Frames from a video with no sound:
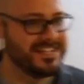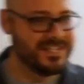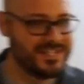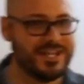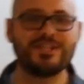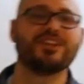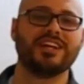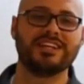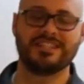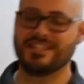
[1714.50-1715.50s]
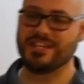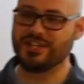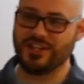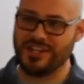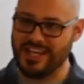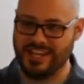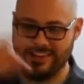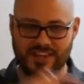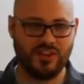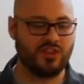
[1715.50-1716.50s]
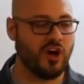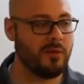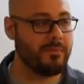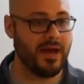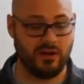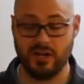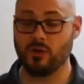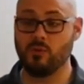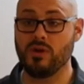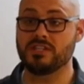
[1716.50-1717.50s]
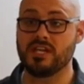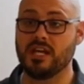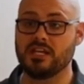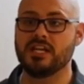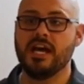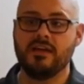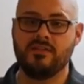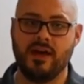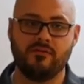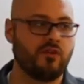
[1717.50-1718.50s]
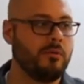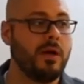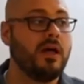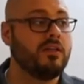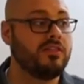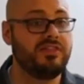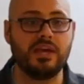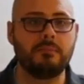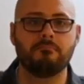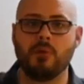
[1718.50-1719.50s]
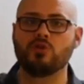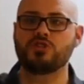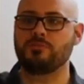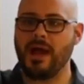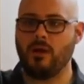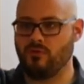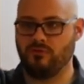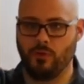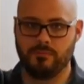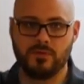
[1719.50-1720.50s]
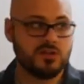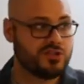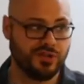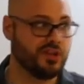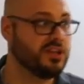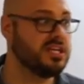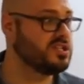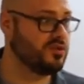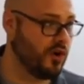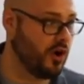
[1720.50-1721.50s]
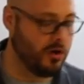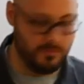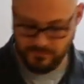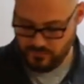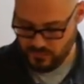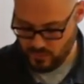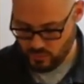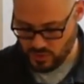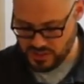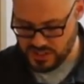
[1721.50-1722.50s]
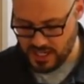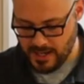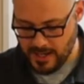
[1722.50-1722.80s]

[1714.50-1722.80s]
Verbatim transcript: essentially, is essentially the, the, the thought pattern here. And what he's saying is that from the most powerful to the least of all, what does it say?